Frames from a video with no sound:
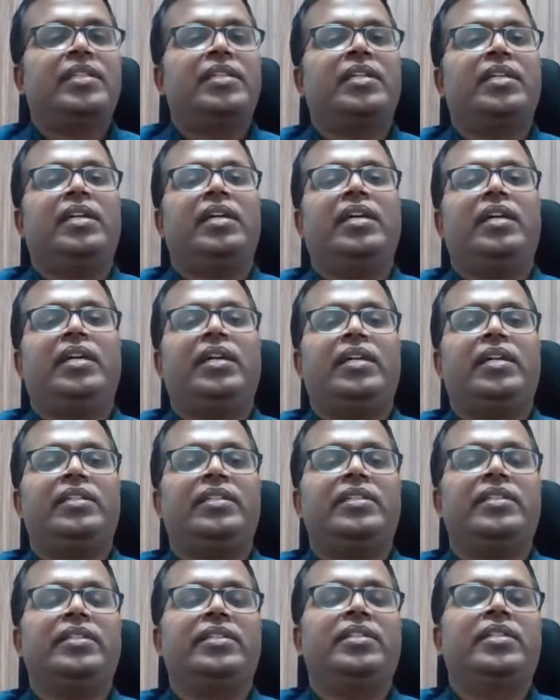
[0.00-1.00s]
and
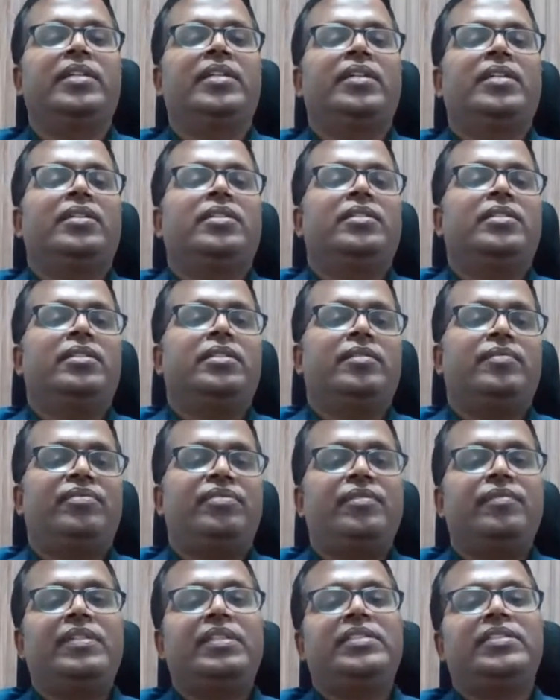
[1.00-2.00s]
the
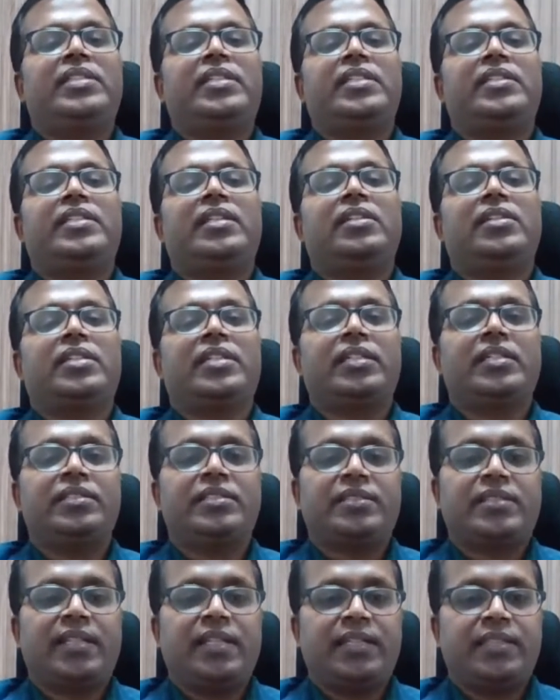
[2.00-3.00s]
female genital organs
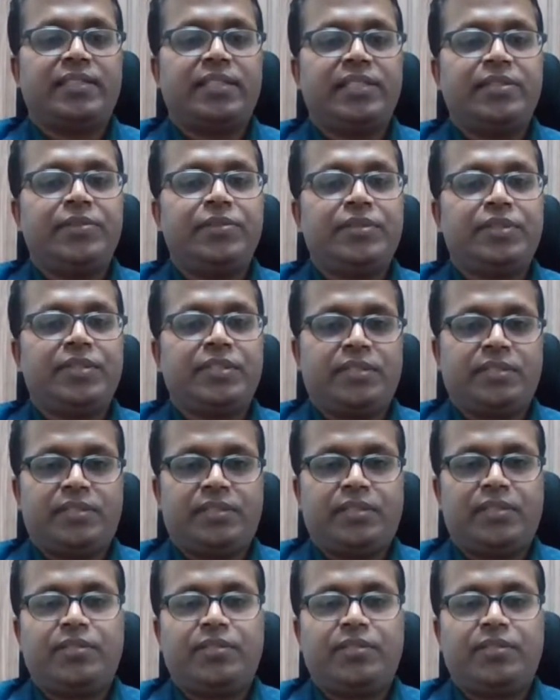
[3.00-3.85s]
like the uterus